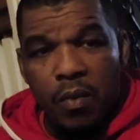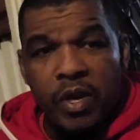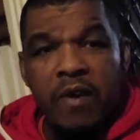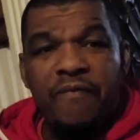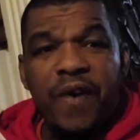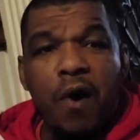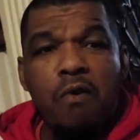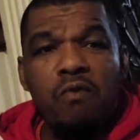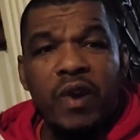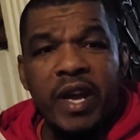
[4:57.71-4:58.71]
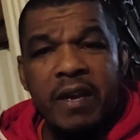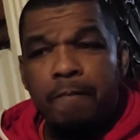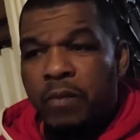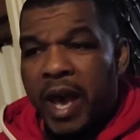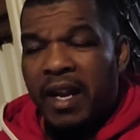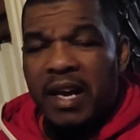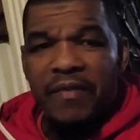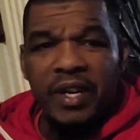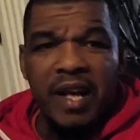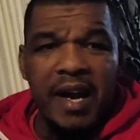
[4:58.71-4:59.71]
When the phone rings at
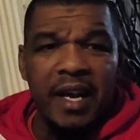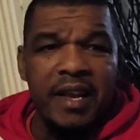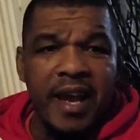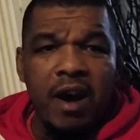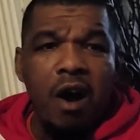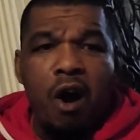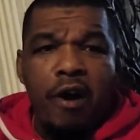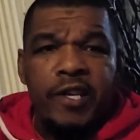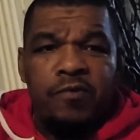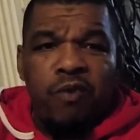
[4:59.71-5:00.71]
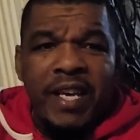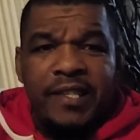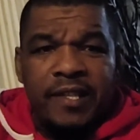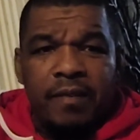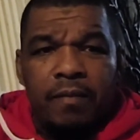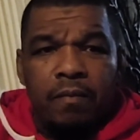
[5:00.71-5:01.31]
11 o'clock at night, our heart is racing.